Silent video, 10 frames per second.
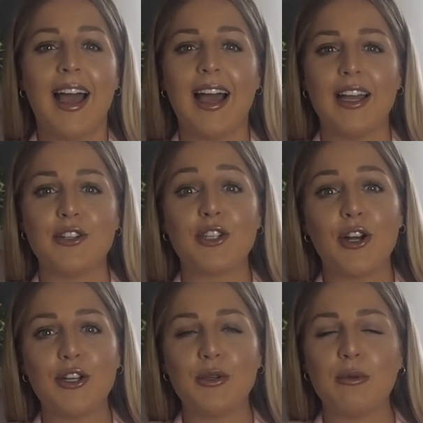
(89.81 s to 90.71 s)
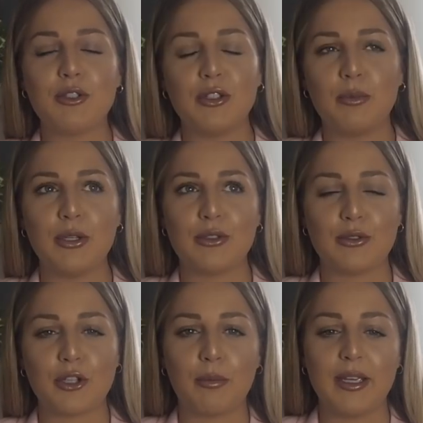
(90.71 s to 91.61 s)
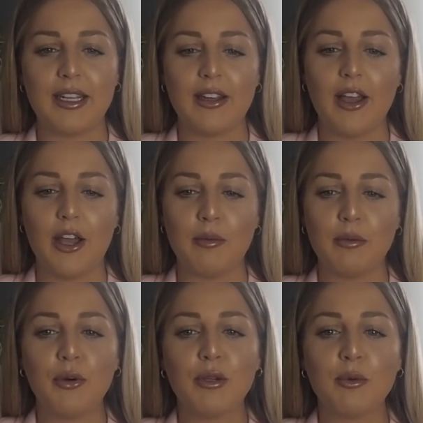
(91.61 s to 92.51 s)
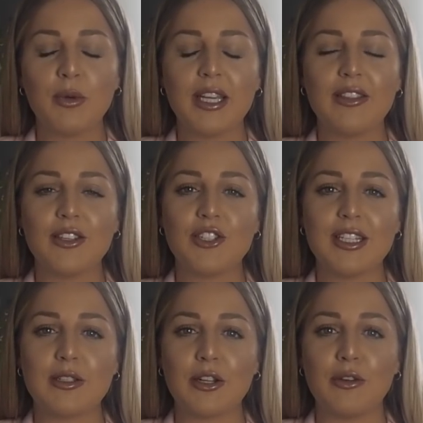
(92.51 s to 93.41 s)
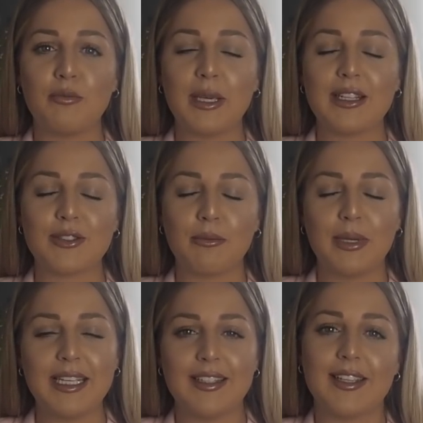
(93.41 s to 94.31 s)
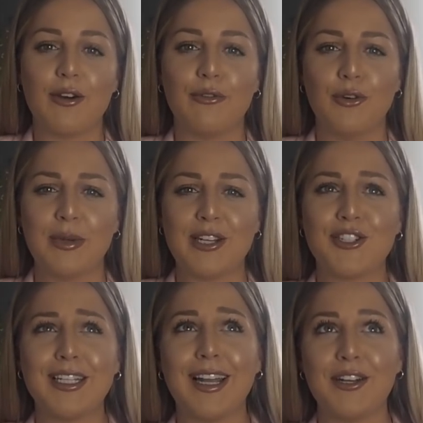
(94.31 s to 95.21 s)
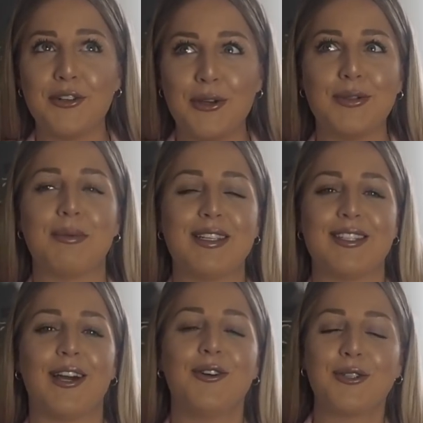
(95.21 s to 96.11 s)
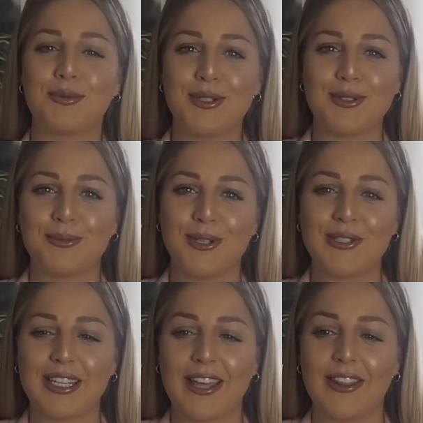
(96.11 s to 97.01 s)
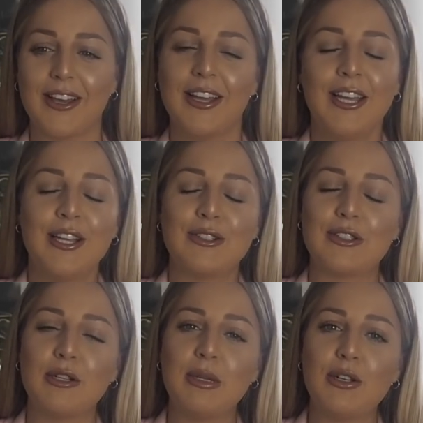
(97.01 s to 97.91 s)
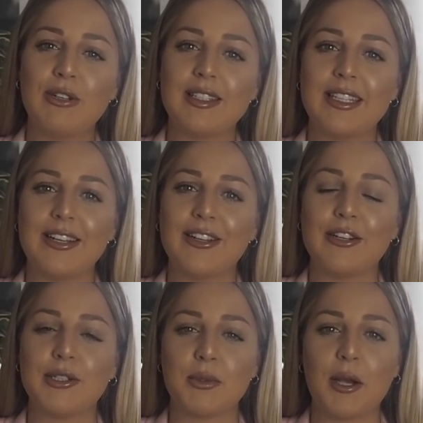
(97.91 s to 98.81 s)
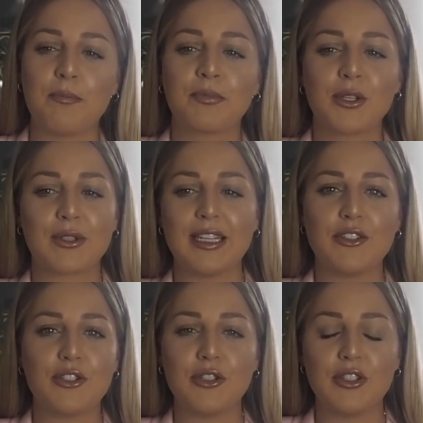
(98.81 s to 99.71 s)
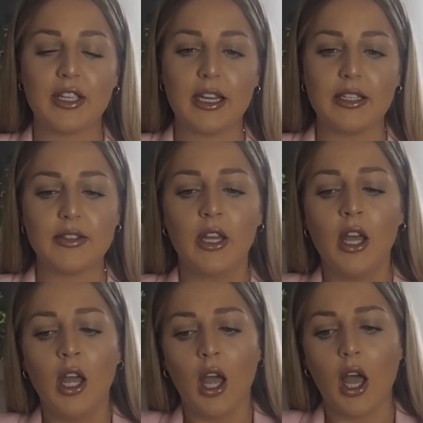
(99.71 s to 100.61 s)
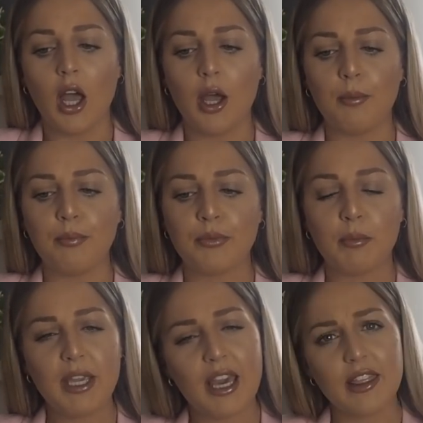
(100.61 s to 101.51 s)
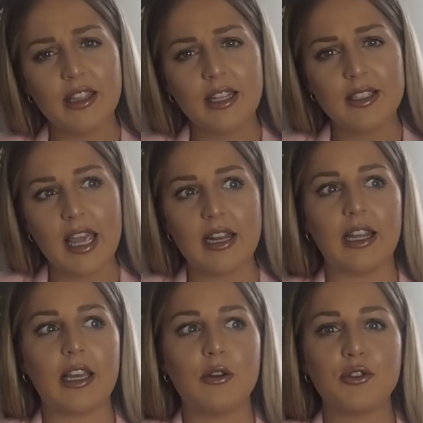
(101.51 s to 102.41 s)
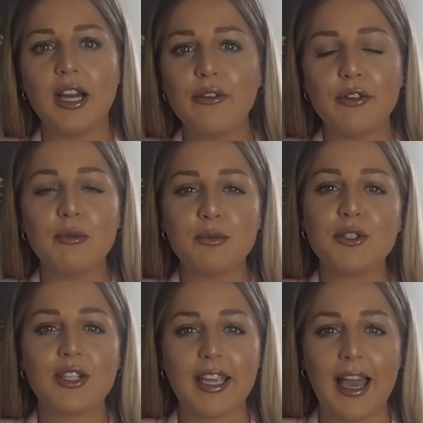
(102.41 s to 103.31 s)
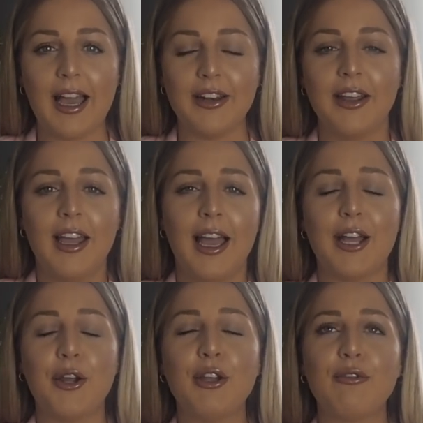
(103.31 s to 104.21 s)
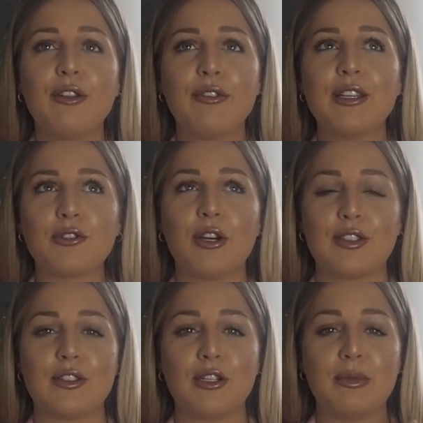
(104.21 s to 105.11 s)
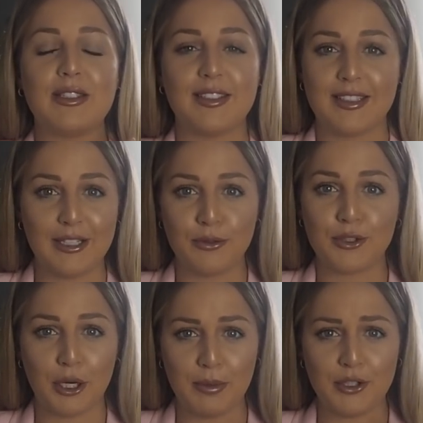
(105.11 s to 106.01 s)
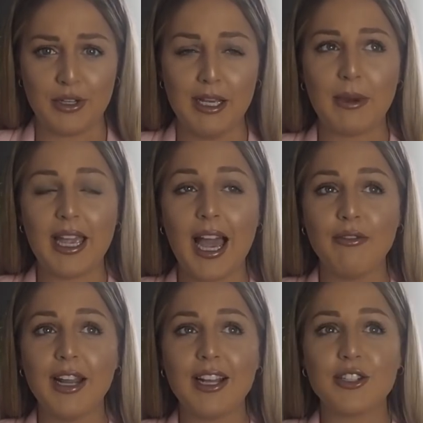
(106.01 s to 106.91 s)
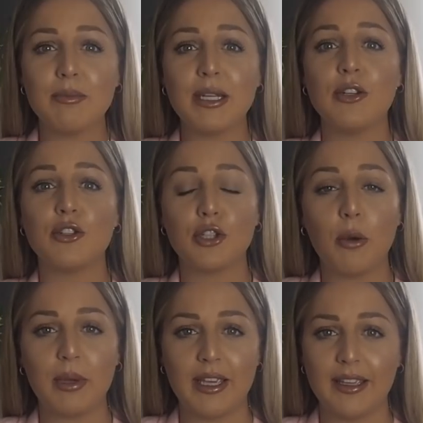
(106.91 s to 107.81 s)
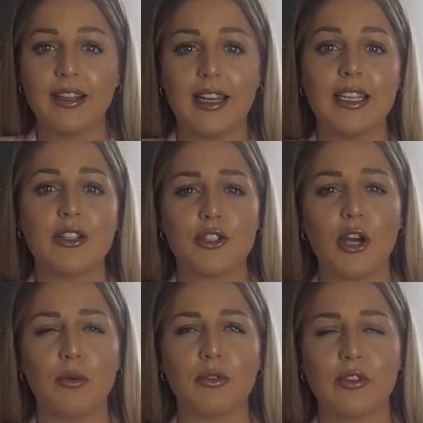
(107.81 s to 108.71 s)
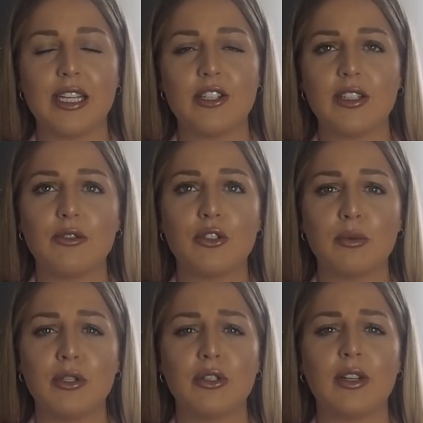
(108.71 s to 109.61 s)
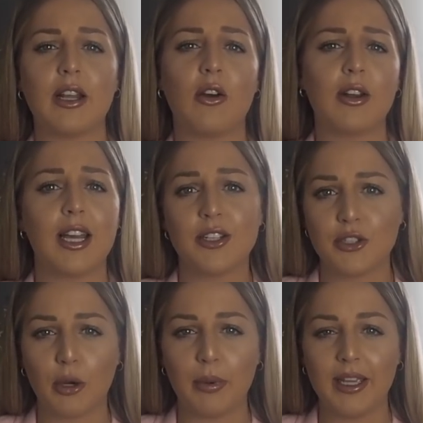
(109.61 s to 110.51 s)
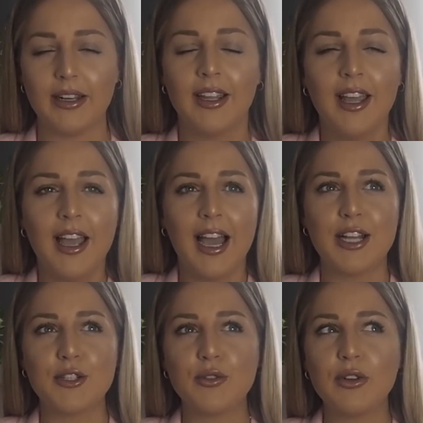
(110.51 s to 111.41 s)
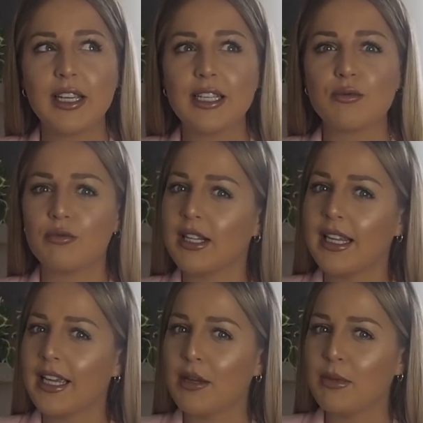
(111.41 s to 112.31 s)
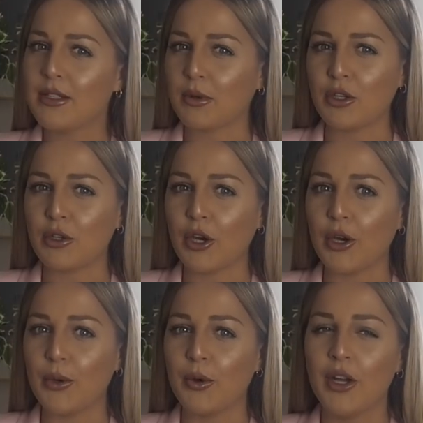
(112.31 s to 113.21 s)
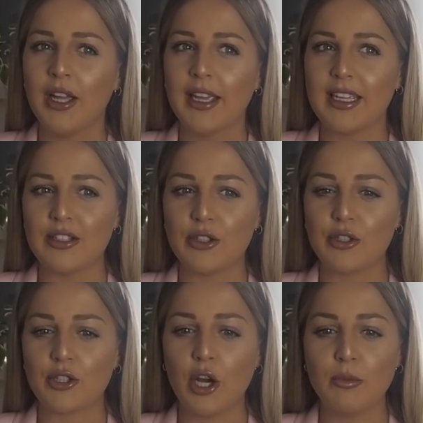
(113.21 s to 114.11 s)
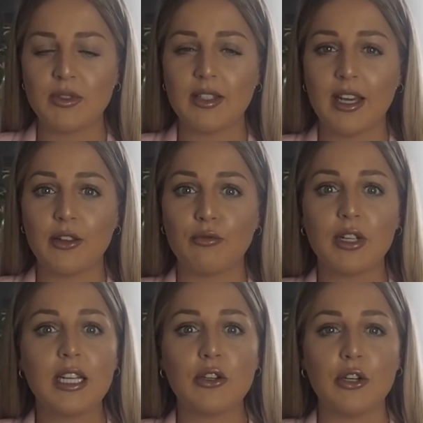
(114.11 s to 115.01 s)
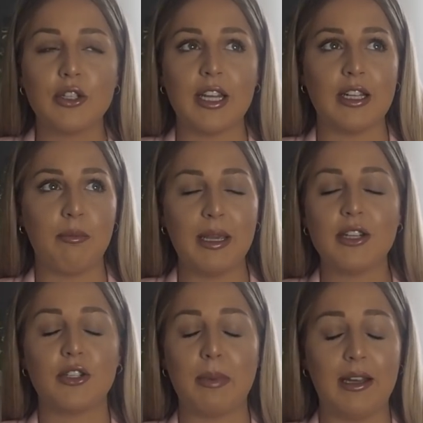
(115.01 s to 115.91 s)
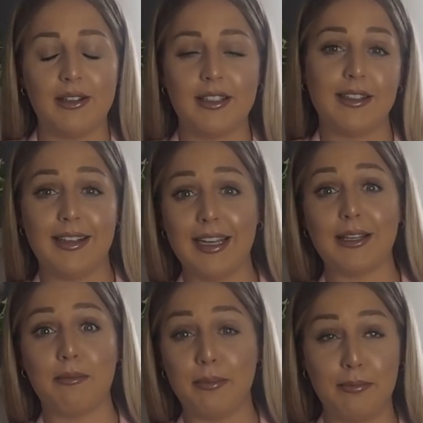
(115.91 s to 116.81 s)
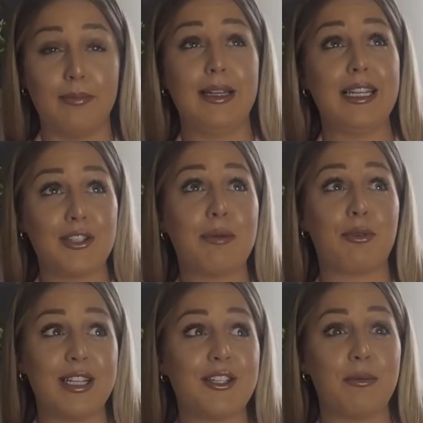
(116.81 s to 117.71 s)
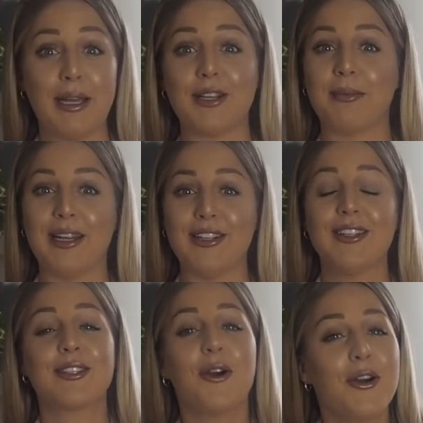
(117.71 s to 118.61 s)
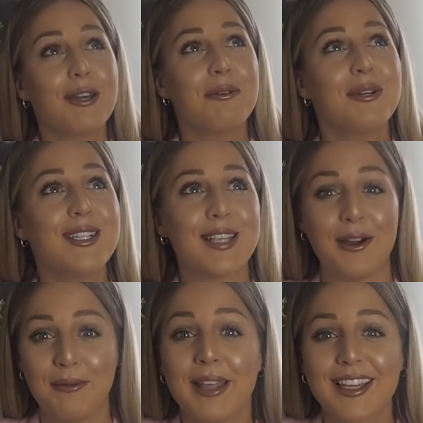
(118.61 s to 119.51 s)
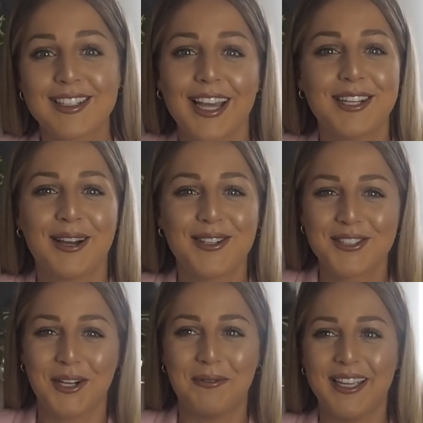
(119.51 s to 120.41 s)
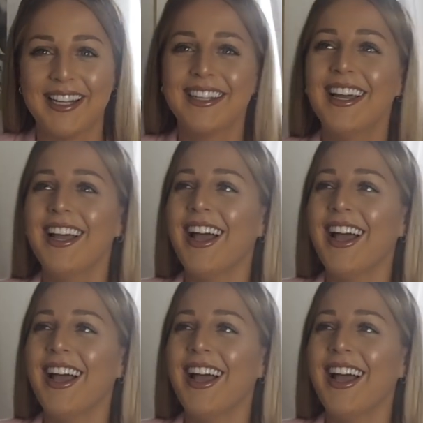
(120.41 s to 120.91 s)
And Charlotte, who I'm doing the personal shopping um, appointment with, she's going to pick some pieces out for me, and she like knows my style because we used to work together. So it's going to be lovely seeing her as well. So I'll introduce you guys. Um, but yeah, I think that's it. Like, I'll try film as much as I can, and hopefully, fingers crossed, it's going to be a successful shopping trip. I haven't actually been shopping, like, in shops for ages. I've just been doing, like, online shopping. I just feel like it's really hit and miss when you go into the shops. It's either really good and it breaks your bank, like, literally breaks your bank balance. Can't get my words out, I'm that excited about shopping.